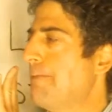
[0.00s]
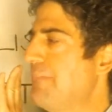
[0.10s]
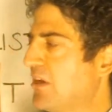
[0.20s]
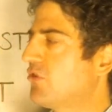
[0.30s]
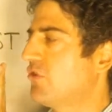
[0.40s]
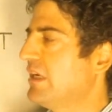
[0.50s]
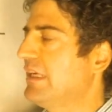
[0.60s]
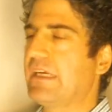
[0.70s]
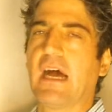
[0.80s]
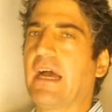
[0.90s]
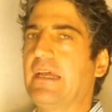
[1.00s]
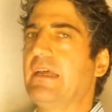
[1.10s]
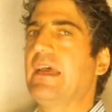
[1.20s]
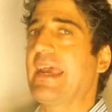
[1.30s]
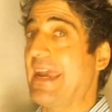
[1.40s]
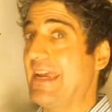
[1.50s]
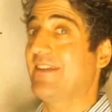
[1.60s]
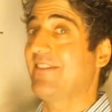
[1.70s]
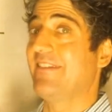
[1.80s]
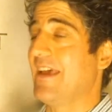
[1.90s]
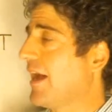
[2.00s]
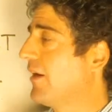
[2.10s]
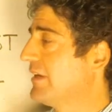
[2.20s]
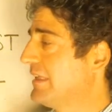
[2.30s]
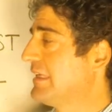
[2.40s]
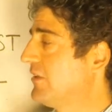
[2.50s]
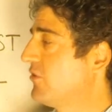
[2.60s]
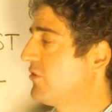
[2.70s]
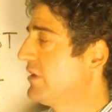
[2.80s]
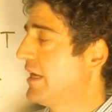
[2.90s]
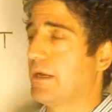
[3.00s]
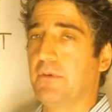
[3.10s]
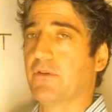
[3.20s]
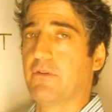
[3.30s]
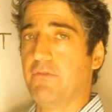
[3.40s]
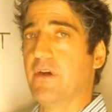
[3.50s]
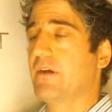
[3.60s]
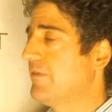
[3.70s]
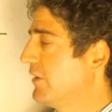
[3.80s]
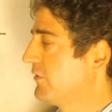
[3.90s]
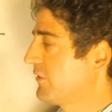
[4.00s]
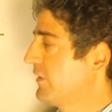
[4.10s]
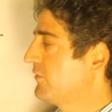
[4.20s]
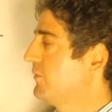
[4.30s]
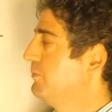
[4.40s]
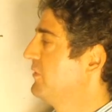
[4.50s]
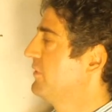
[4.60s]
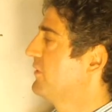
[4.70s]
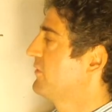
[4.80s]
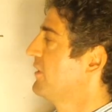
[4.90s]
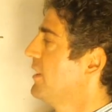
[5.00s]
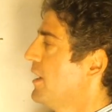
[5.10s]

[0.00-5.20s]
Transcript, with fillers: Best training guide, hands down, in the industry, how to build a very, very successful business